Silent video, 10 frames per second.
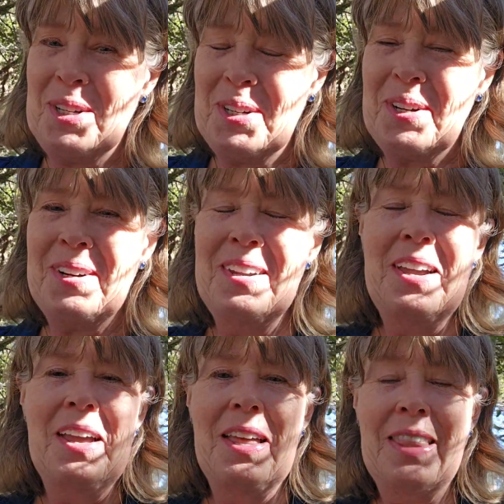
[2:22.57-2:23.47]
year,
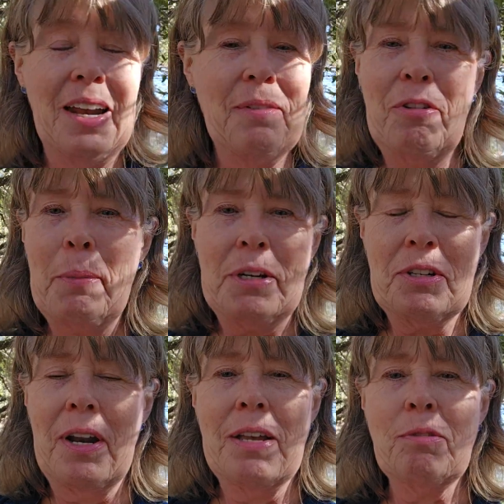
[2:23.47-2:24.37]
that
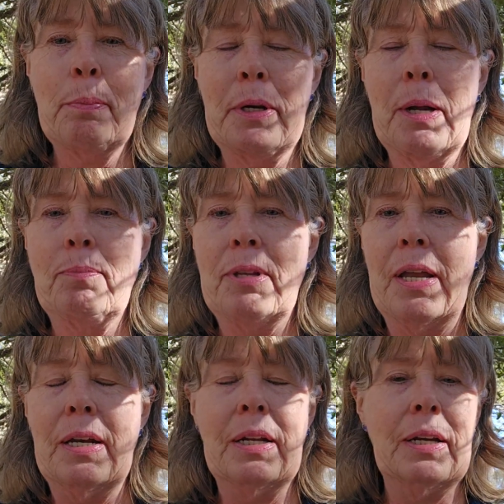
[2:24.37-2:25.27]
information hasn't been
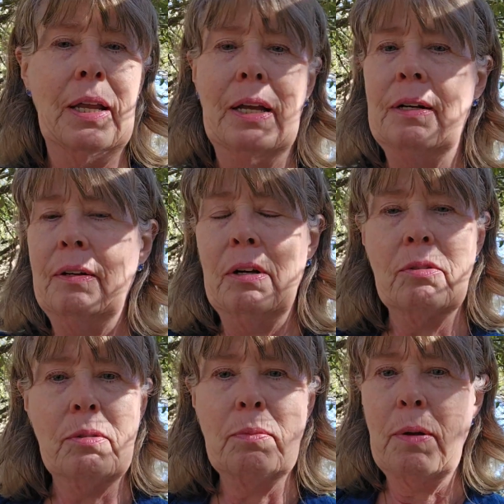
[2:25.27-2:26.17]
updated, and
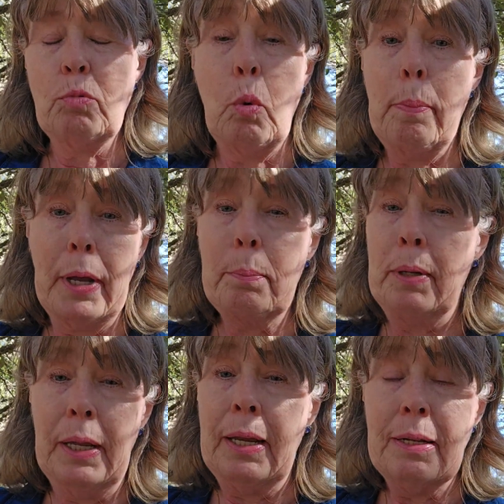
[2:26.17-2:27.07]
sometimes we'll pick
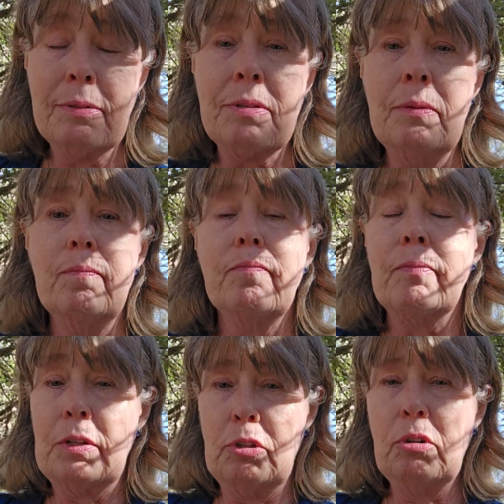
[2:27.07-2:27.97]
plans
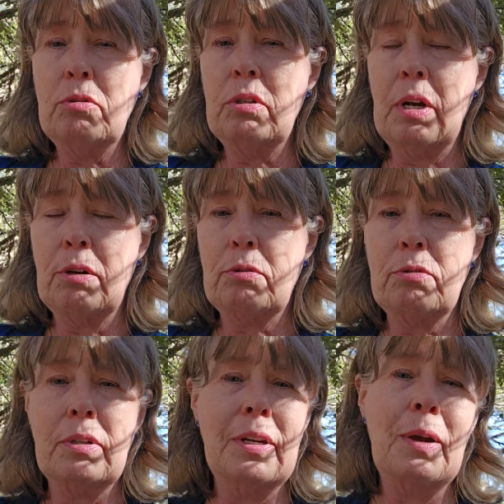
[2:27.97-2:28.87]
that shows the
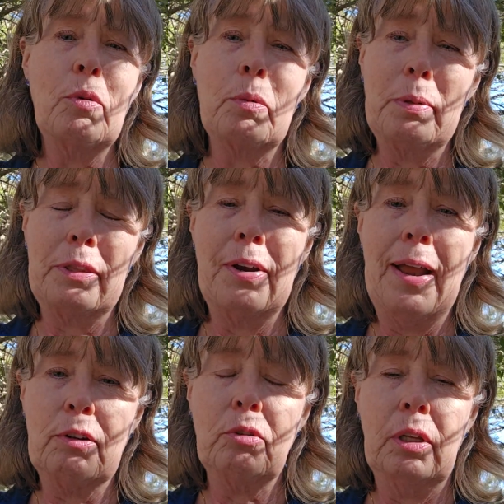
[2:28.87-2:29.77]
doctor's in network, but they're
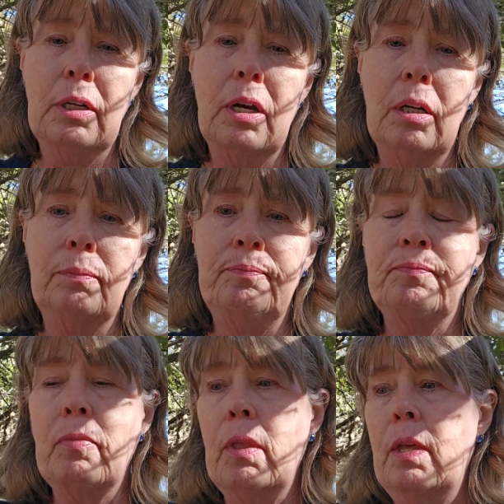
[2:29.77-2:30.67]
actually not.
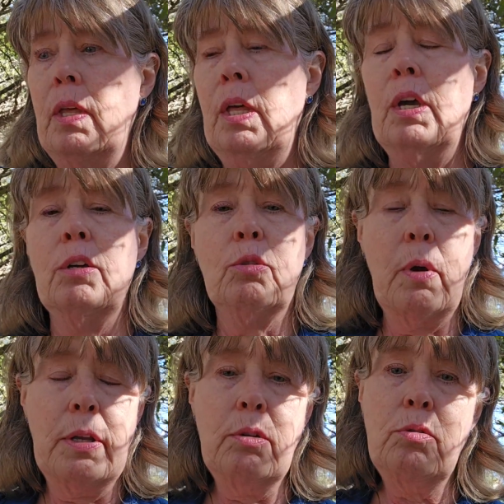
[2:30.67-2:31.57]
So
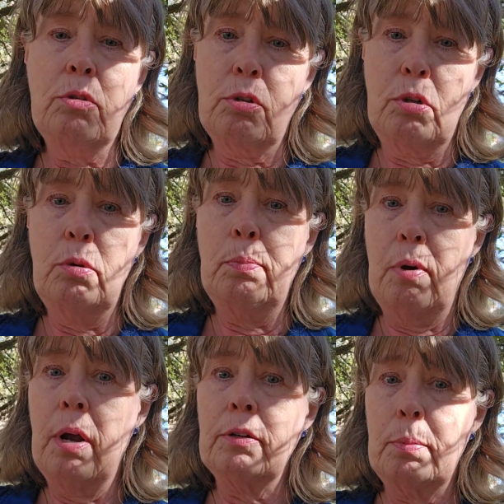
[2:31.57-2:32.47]
I use a
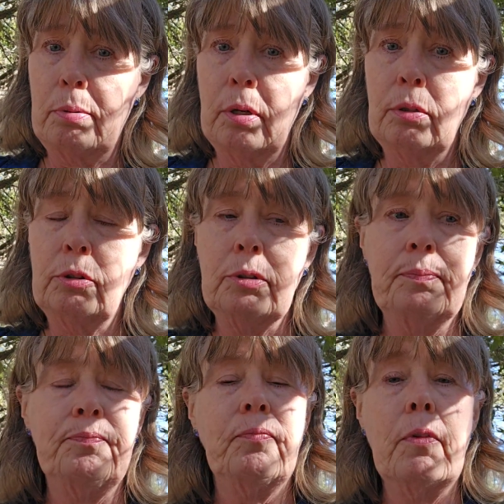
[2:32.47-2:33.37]
two-pronged approach.
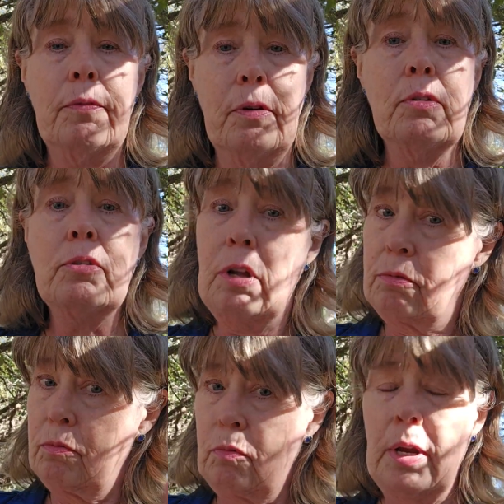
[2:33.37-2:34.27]
First,
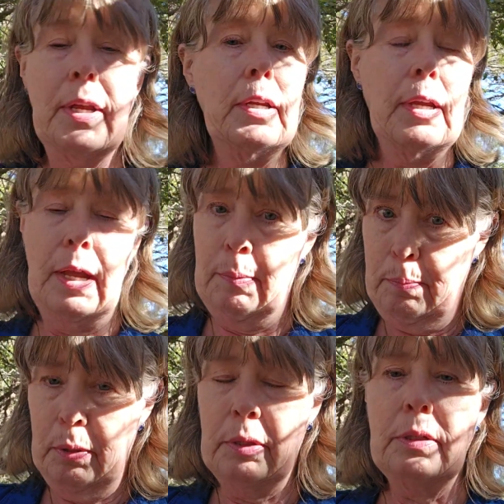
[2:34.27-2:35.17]
I'll run it and
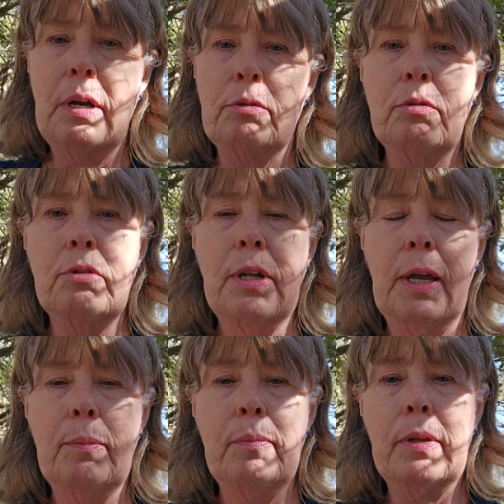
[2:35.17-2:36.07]
put the doctor's
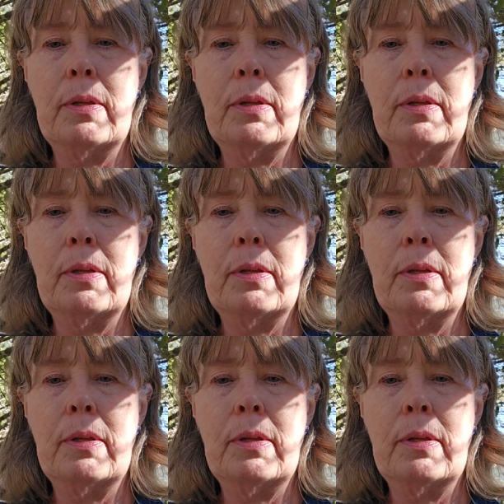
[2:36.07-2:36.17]
name.